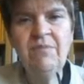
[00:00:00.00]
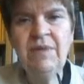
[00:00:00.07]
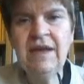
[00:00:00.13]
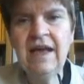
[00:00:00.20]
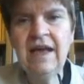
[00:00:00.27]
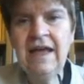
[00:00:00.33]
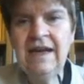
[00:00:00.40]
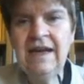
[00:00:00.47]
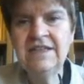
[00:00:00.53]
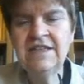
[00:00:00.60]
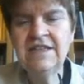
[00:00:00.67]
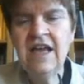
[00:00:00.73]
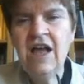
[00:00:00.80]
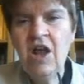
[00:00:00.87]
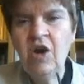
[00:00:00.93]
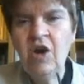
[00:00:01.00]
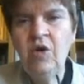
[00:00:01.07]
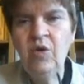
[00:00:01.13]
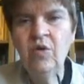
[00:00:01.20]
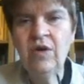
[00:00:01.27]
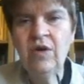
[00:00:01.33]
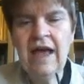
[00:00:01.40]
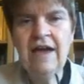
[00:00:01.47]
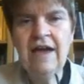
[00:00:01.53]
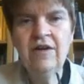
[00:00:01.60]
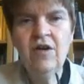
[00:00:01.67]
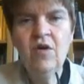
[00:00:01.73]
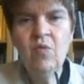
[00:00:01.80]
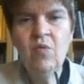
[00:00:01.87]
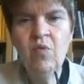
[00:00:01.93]
look at what this
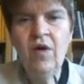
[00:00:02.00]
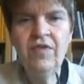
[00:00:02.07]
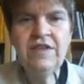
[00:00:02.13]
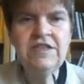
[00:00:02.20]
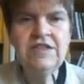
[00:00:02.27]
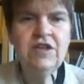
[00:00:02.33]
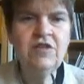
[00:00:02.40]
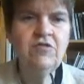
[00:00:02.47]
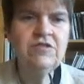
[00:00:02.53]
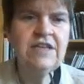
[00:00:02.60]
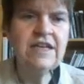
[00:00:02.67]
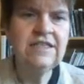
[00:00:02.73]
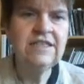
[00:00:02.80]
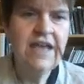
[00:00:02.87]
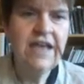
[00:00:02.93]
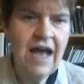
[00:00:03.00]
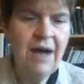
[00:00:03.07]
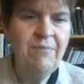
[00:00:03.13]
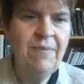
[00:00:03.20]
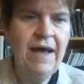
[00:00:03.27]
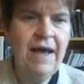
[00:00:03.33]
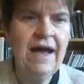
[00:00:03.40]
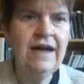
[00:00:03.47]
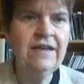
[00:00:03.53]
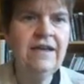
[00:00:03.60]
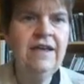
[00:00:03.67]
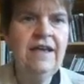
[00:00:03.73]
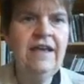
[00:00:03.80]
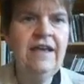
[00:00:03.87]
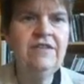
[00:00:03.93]
tells us about his
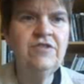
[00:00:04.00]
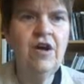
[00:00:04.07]
horoscope.